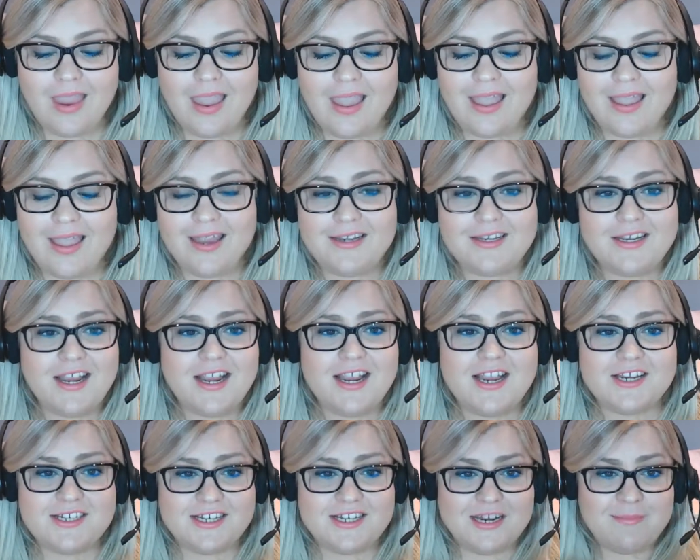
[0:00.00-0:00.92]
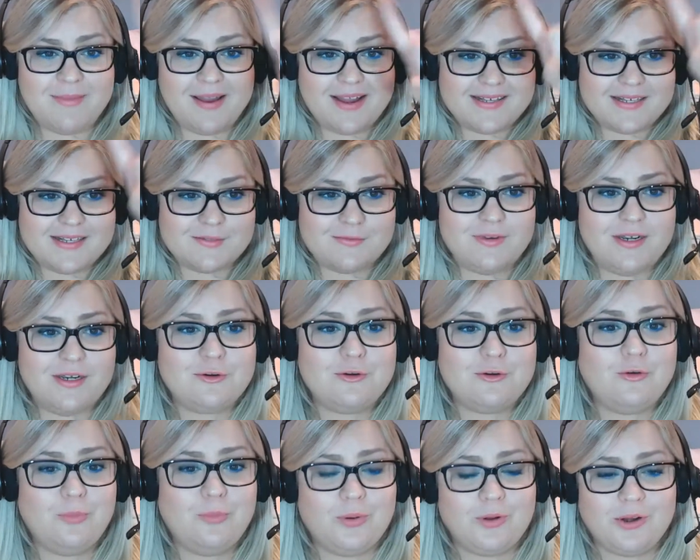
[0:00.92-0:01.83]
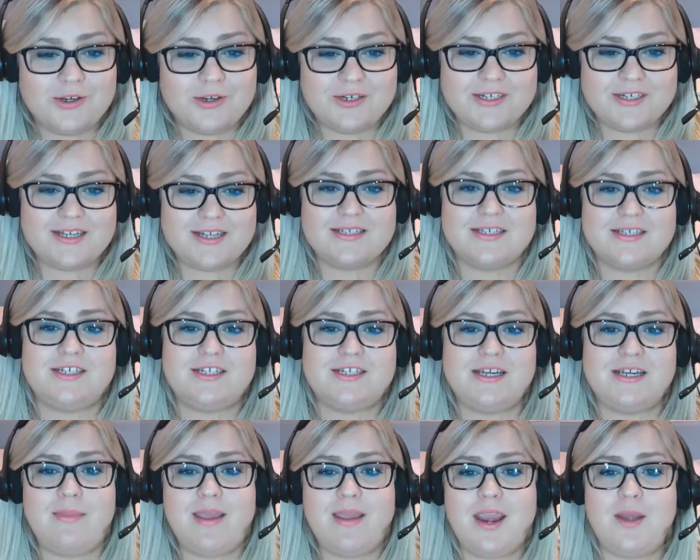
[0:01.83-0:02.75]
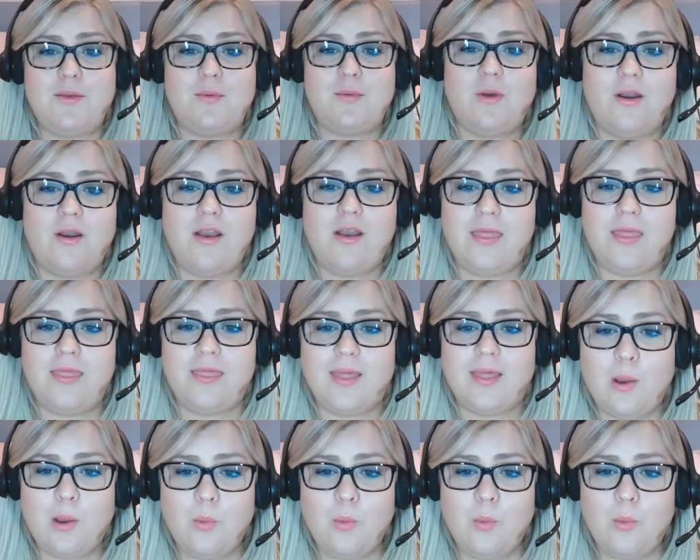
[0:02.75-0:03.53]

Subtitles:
And she makes these really cool borders. She made one that